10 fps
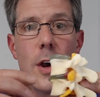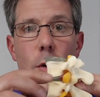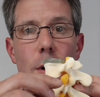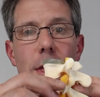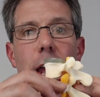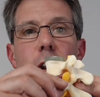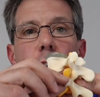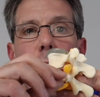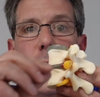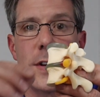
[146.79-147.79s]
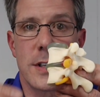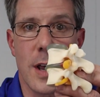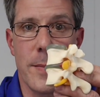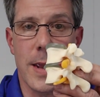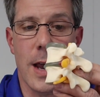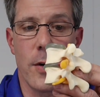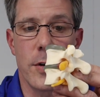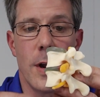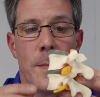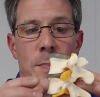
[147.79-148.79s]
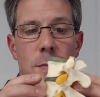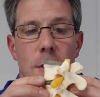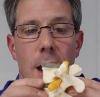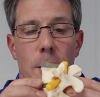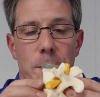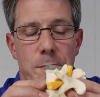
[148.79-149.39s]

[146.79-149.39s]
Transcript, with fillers: where that nerve is coming out. Now,